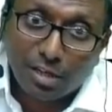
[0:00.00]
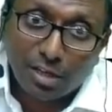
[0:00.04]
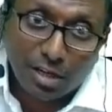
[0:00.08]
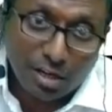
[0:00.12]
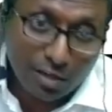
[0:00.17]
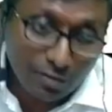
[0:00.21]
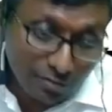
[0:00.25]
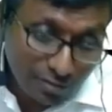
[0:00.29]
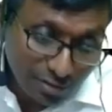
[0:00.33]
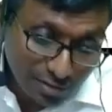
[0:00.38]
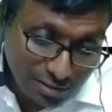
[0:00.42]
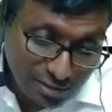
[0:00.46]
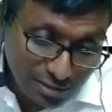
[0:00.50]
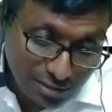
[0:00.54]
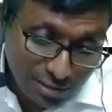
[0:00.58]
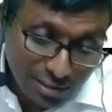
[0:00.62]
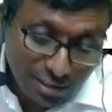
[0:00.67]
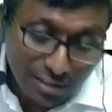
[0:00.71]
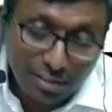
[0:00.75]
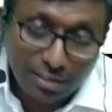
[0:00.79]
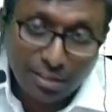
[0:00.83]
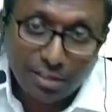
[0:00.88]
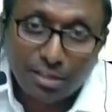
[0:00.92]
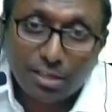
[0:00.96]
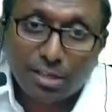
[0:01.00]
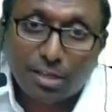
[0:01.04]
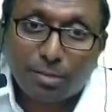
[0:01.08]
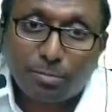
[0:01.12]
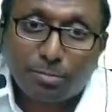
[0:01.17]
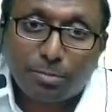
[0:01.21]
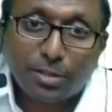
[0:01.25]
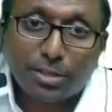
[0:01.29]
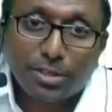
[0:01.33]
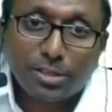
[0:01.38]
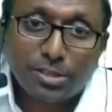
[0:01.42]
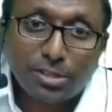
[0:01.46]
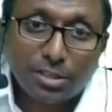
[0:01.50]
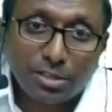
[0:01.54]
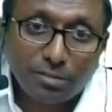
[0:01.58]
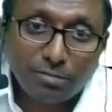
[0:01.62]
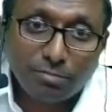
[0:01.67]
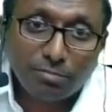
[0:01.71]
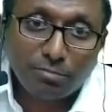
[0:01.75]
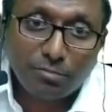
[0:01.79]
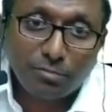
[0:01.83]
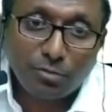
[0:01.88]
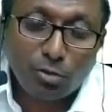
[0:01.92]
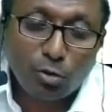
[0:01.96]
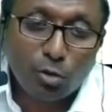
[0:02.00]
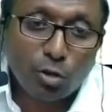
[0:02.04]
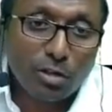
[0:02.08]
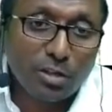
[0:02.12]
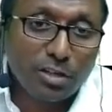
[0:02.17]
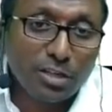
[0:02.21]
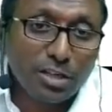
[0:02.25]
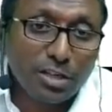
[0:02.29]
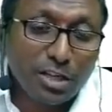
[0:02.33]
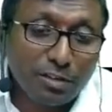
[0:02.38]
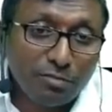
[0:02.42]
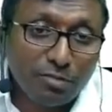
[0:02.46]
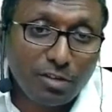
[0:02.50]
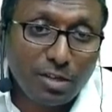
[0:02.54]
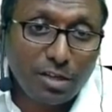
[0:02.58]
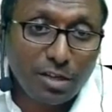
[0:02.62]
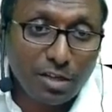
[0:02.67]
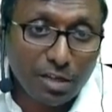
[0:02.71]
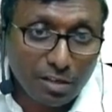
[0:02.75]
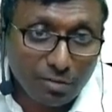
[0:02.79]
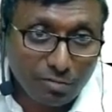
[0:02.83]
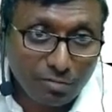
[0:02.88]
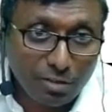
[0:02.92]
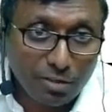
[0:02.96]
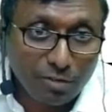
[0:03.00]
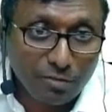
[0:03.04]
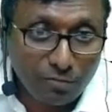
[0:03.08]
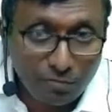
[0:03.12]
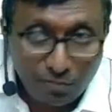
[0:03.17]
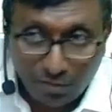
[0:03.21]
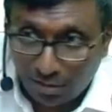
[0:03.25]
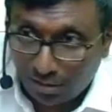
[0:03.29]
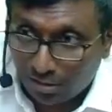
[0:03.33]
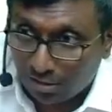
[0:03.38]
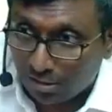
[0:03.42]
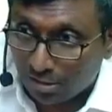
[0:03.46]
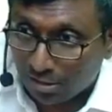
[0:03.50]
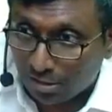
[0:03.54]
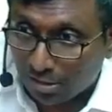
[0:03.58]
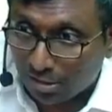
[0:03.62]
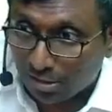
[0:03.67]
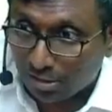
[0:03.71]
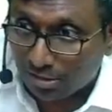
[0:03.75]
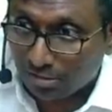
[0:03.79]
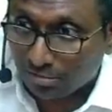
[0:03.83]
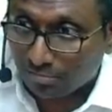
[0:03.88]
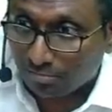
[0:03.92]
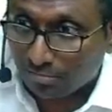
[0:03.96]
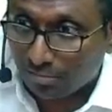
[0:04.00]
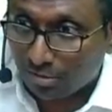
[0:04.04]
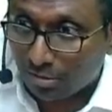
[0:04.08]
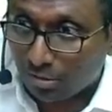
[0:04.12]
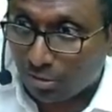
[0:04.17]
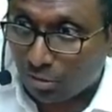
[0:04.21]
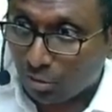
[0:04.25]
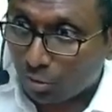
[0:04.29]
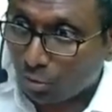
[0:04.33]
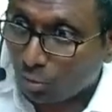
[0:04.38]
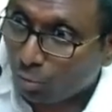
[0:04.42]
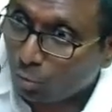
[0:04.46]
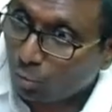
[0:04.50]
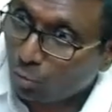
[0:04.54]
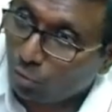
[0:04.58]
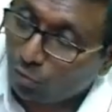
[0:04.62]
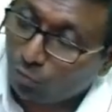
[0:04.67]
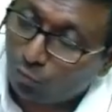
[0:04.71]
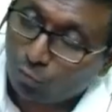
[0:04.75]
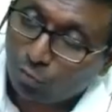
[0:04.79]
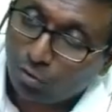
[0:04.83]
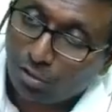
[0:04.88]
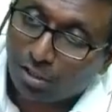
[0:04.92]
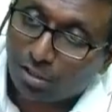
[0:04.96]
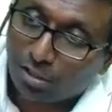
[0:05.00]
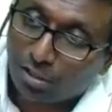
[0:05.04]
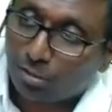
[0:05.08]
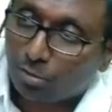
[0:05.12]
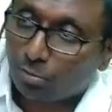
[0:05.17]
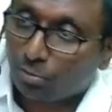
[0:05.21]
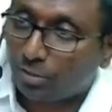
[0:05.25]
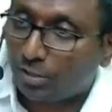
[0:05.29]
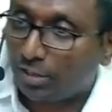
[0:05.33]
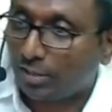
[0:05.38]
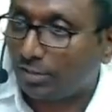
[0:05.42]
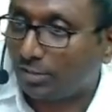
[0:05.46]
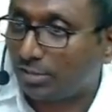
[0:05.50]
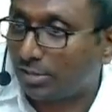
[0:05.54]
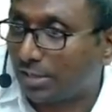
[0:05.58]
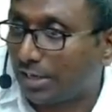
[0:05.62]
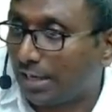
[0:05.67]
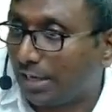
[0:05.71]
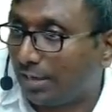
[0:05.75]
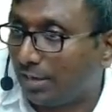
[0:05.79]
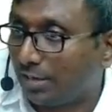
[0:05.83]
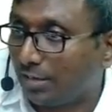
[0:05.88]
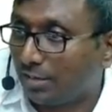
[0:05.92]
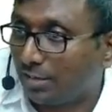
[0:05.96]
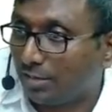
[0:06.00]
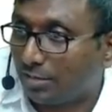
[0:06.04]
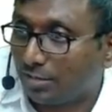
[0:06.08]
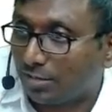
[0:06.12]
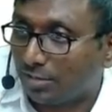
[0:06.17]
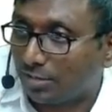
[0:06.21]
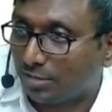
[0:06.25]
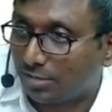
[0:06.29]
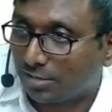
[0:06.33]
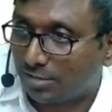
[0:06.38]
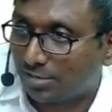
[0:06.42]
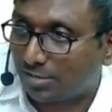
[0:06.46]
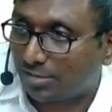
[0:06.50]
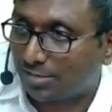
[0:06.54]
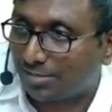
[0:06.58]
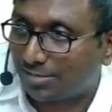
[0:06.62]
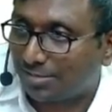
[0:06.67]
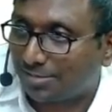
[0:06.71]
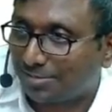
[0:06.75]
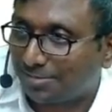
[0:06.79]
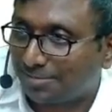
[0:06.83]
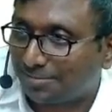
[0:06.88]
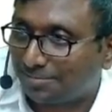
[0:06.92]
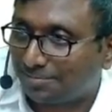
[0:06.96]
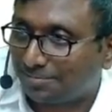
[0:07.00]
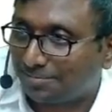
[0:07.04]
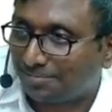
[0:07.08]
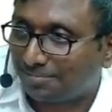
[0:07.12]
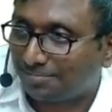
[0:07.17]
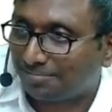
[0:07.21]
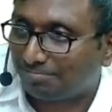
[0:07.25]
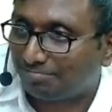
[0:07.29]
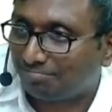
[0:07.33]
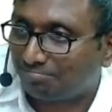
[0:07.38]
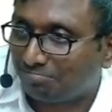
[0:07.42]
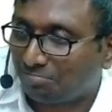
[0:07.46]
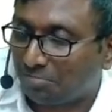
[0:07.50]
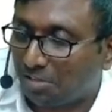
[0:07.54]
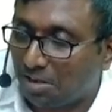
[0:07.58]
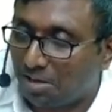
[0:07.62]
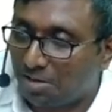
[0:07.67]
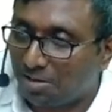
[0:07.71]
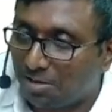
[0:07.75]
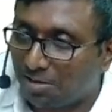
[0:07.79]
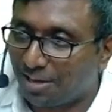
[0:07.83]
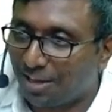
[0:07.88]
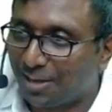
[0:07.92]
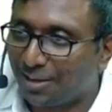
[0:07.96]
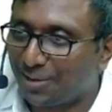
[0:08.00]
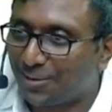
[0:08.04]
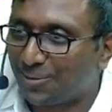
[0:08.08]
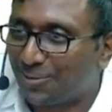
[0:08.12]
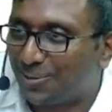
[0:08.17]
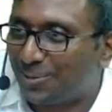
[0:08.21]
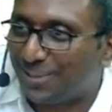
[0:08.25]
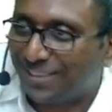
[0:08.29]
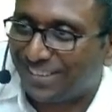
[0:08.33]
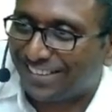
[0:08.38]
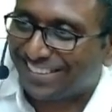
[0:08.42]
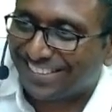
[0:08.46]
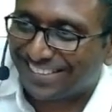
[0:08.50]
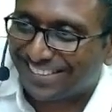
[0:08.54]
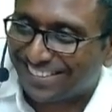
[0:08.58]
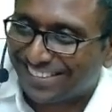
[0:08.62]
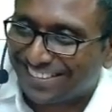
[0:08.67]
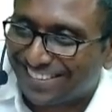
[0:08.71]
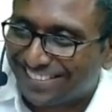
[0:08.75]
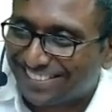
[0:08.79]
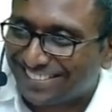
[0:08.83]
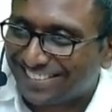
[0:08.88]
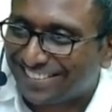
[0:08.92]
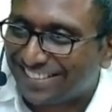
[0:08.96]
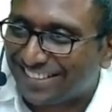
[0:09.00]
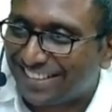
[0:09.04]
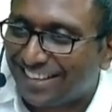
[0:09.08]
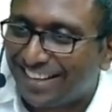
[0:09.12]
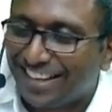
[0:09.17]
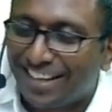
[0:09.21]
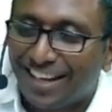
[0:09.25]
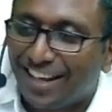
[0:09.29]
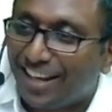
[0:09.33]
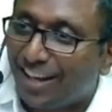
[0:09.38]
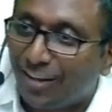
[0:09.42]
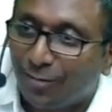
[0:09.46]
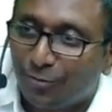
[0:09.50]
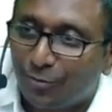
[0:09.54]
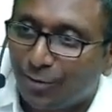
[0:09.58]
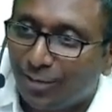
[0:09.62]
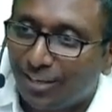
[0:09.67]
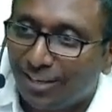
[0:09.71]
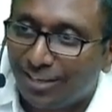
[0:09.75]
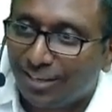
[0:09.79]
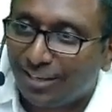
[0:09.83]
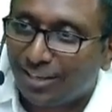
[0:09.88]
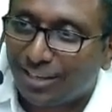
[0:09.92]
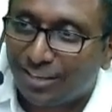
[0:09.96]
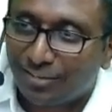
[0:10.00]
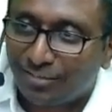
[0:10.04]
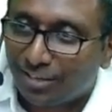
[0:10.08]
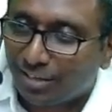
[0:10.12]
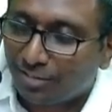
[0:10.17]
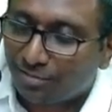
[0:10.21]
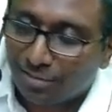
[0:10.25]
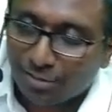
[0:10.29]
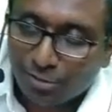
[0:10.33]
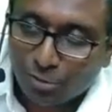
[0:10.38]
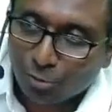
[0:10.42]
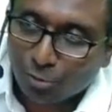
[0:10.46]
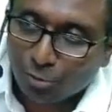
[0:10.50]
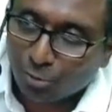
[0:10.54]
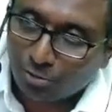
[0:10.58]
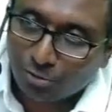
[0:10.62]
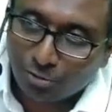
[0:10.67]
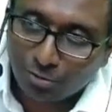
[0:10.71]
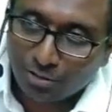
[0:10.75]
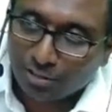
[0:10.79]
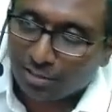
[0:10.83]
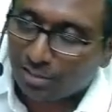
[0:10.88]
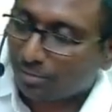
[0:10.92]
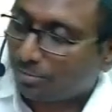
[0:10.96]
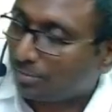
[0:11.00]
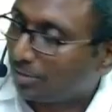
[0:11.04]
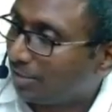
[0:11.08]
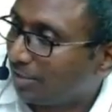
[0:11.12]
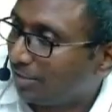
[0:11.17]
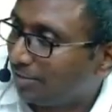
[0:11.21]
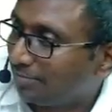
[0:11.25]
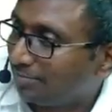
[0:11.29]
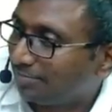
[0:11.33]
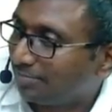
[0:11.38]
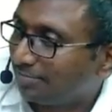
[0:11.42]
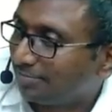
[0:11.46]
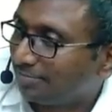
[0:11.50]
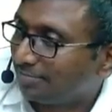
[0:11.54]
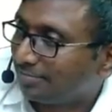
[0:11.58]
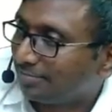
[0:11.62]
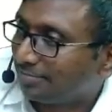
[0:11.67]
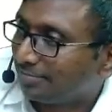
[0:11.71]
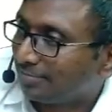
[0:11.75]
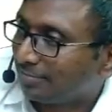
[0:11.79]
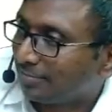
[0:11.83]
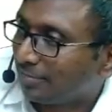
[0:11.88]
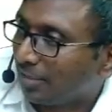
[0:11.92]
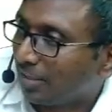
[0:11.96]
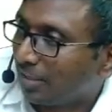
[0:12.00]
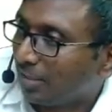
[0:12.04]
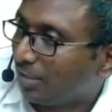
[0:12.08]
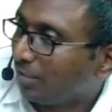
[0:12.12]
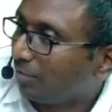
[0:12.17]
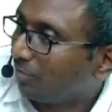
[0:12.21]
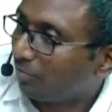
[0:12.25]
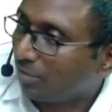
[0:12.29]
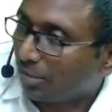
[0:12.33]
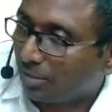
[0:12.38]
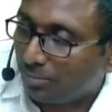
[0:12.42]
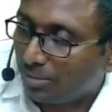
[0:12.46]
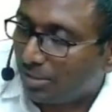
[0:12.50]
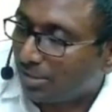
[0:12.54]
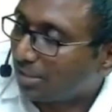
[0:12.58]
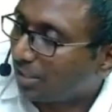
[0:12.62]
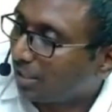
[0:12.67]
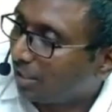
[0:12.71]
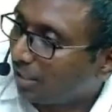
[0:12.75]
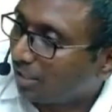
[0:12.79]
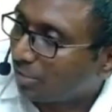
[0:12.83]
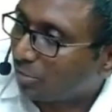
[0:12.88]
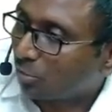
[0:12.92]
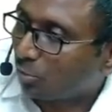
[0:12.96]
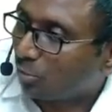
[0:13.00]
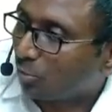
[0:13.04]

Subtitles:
after CA inter completion, never ever feel that you know full accounting standards. Ella, I know. A feeling never ever show it to anybody. Why means I also